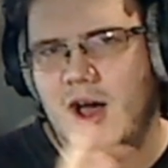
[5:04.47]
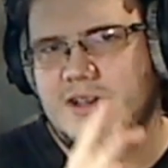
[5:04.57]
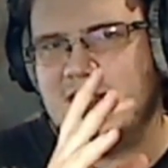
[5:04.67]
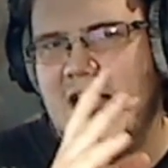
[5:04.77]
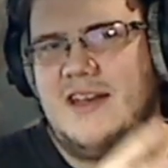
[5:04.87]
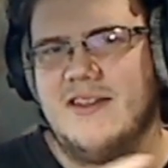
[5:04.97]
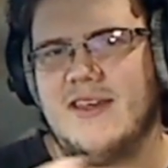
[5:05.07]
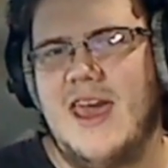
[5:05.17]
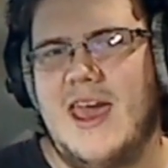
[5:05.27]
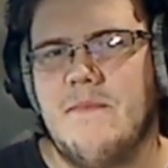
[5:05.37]
to add to the
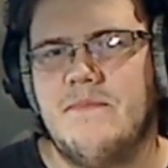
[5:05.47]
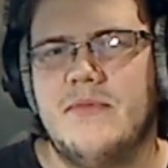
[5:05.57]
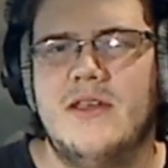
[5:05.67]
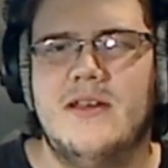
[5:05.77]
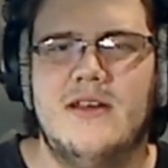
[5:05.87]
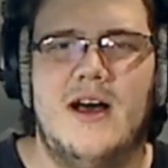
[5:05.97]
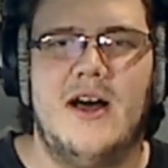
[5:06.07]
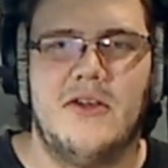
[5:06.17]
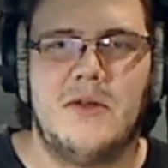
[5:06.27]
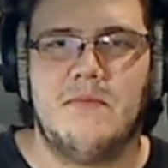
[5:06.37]
game.
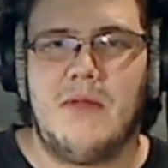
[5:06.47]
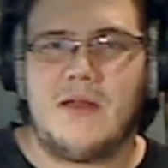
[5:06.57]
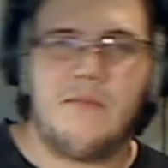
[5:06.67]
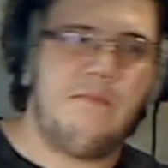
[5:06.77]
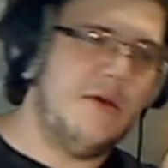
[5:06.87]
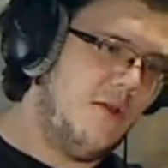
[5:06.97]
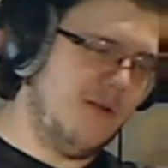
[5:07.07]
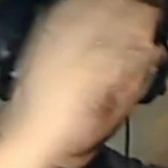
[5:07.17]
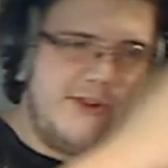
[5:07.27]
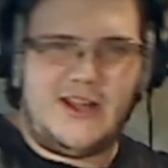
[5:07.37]
You can like build whole
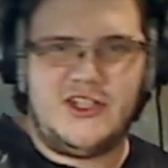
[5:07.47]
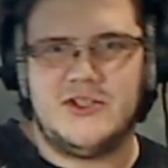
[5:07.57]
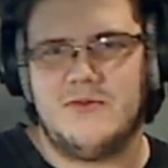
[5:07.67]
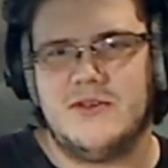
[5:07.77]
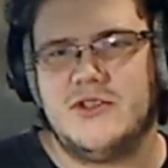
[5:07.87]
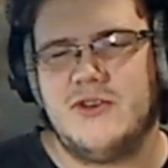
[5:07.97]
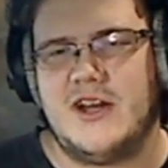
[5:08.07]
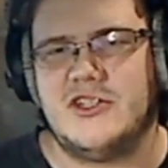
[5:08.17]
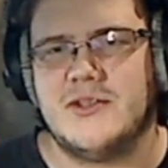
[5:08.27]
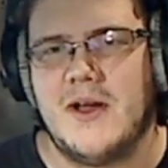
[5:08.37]
strategies
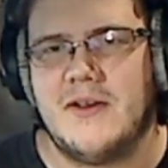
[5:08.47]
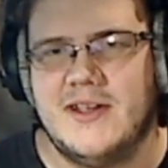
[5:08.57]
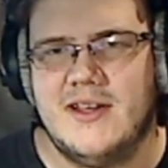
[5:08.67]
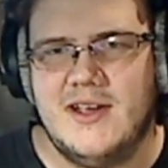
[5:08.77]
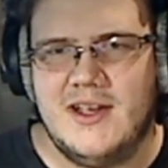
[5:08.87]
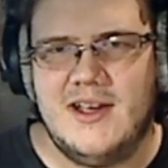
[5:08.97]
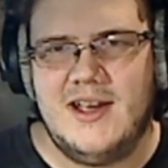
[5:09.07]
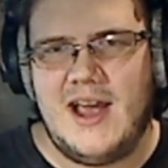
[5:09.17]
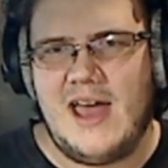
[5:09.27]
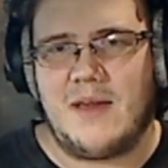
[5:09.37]
around it.
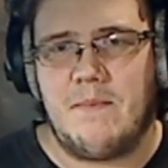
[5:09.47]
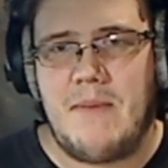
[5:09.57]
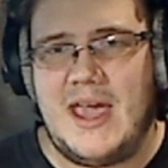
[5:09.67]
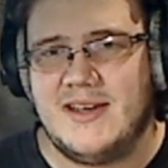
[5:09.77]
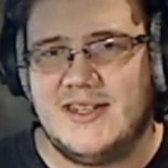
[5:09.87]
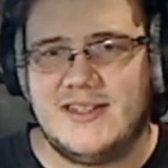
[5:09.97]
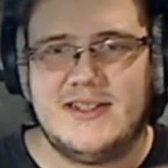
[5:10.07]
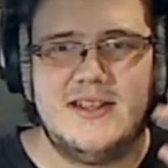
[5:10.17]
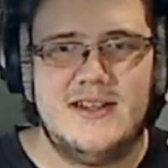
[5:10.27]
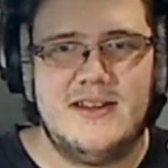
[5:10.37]
I like Bandit,
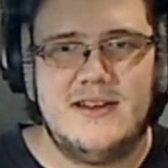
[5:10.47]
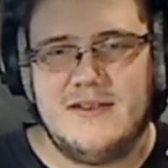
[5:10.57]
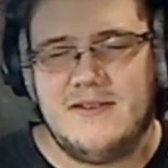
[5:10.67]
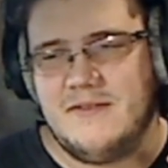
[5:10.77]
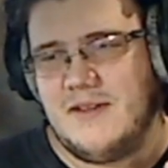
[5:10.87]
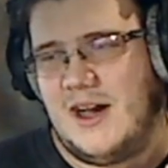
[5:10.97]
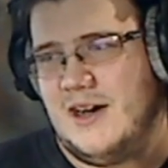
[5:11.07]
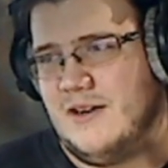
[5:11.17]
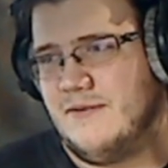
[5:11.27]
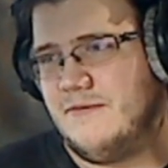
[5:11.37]

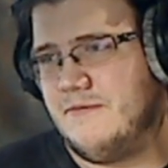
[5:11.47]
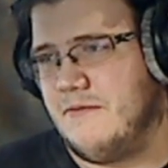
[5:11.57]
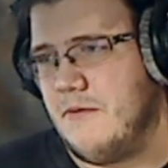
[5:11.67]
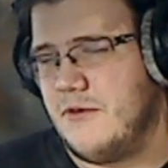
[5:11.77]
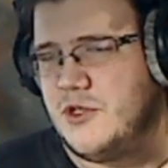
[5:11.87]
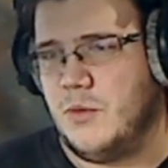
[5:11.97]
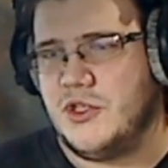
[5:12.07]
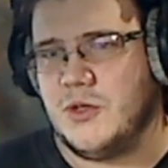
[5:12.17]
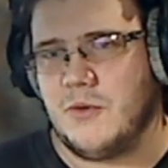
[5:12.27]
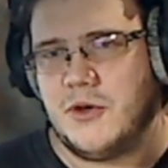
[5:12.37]

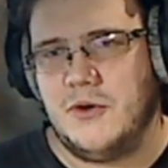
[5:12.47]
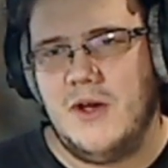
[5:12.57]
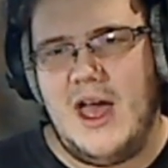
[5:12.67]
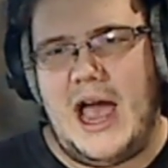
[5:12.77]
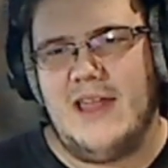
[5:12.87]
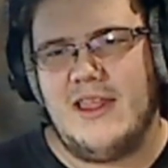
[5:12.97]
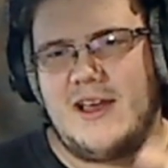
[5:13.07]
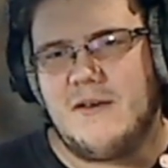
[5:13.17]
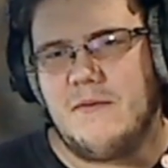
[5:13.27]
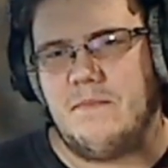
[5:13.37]
Switcheroo. I
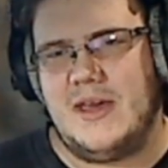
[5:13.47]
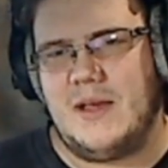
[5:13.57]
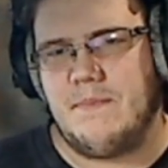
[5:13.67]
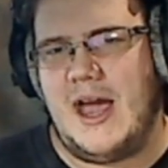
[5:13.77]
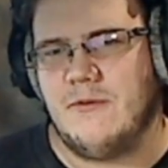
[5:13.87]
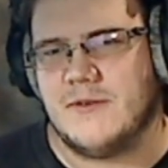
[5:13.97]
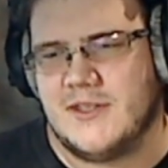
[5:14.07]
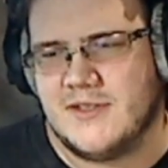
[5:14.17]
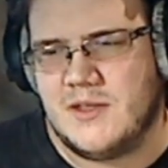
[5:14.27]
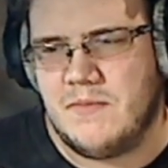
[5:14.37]
like big impactful
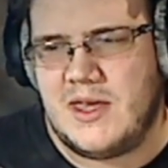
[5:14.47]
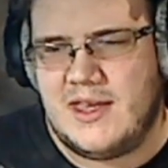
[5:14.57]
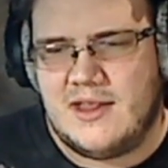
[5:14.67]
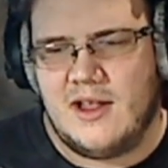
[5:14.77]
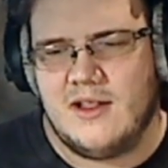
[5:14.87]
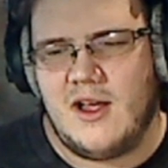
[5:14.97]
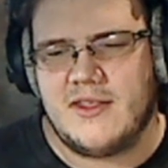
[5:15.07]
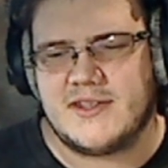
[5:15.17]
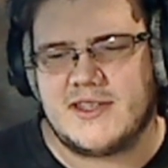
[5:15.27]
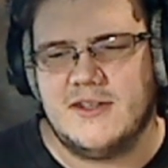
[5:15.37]
skills. To me, a lot of
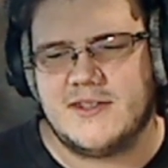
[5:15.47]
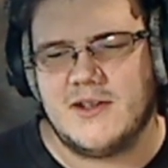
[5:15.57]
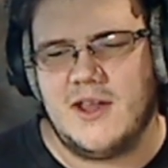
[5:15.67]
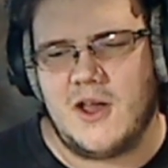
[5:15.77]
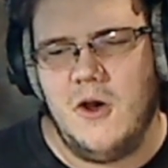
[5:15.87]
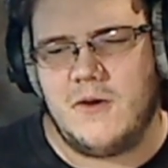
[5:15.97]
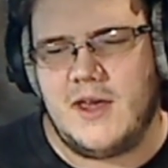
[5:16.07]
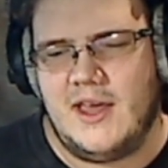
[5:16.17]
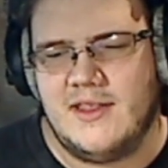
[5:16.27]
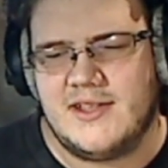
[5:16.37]
the skills are like,
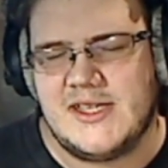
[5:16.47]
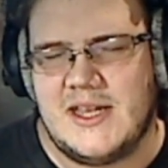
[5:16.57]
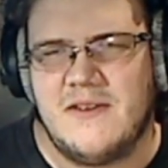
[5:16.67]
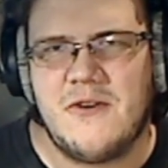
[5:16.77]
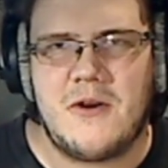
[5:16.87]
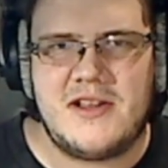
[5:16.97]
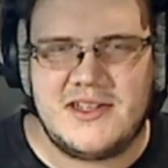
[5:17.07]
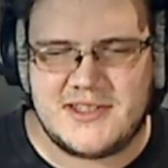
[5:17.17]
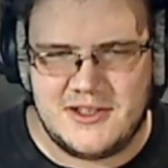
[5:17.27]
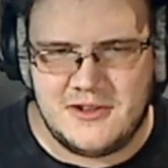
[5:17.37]
okay, this is Infernity
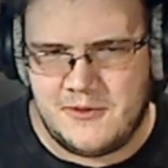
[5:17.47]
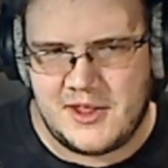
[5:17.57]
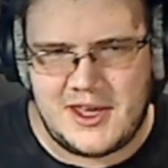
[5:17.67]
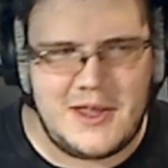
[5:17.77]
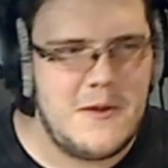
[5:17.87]
skill only,